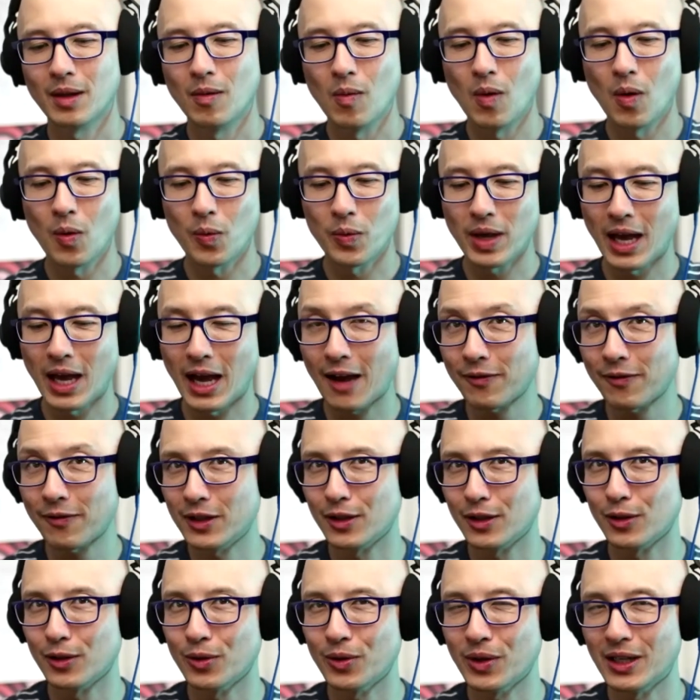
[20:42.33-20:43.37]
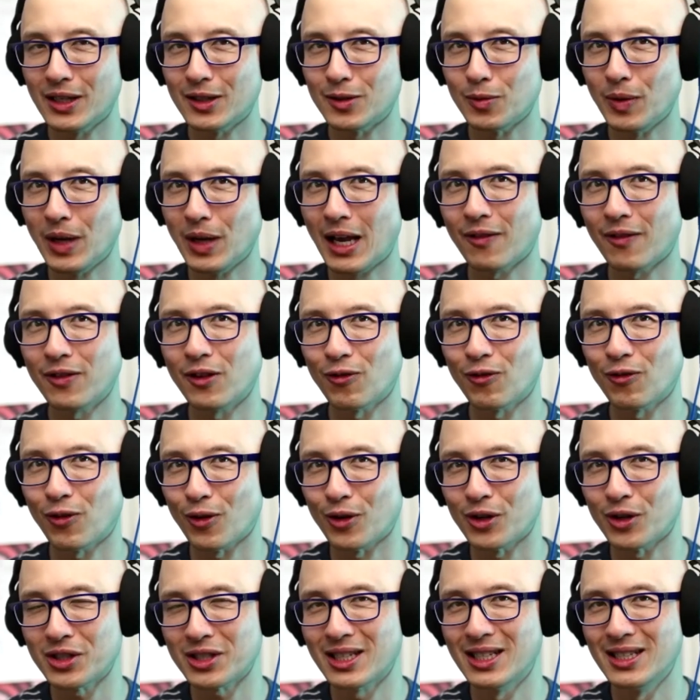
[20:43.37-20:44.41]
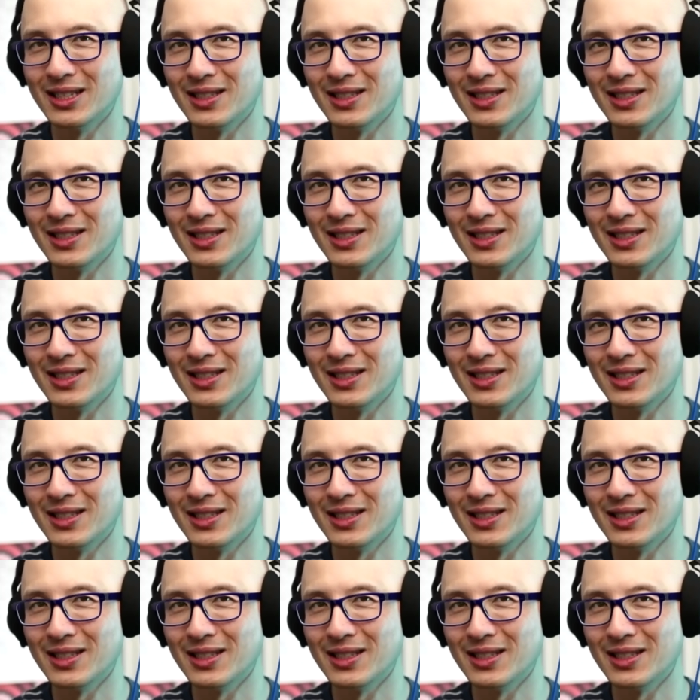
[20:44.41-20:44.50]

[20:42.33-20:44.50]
what we have to do is we have to first